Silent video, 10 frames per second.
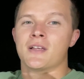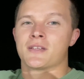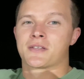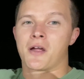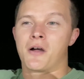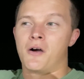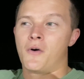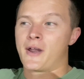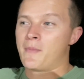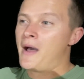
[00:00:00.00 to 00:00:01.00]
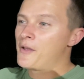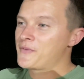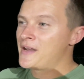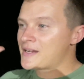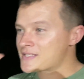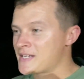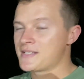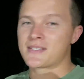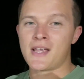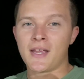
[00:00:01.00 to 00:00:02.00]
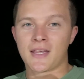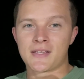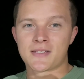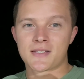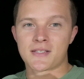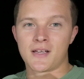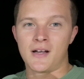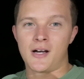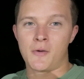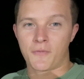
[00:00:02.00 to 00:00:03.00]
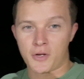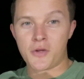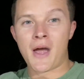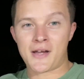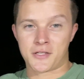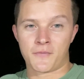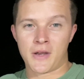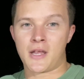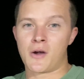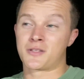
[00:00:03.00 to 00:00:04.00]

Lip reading: So in about the next 10 seconds for you guys on the video,